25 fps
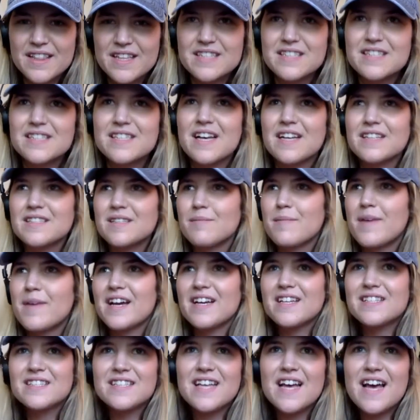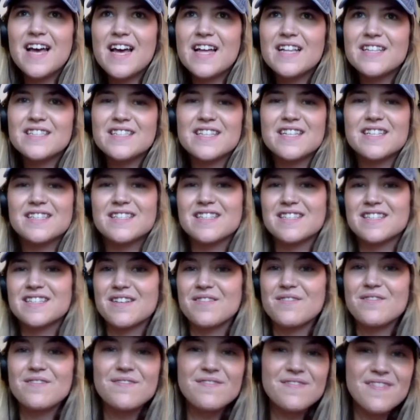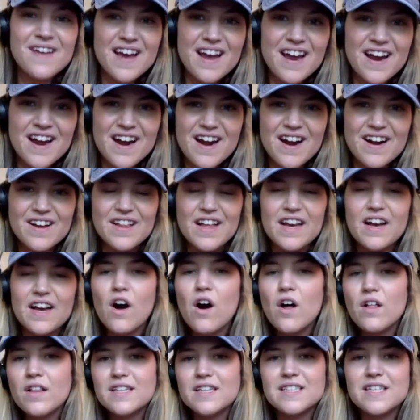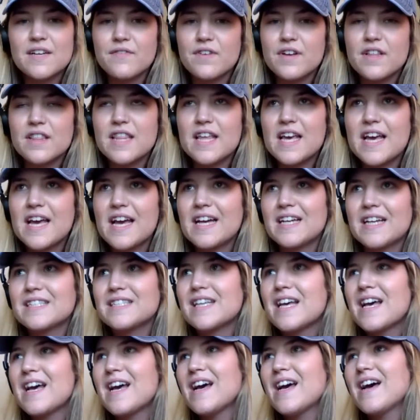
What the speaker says: This doesn't make sense. This isn't fair. Like all these different things.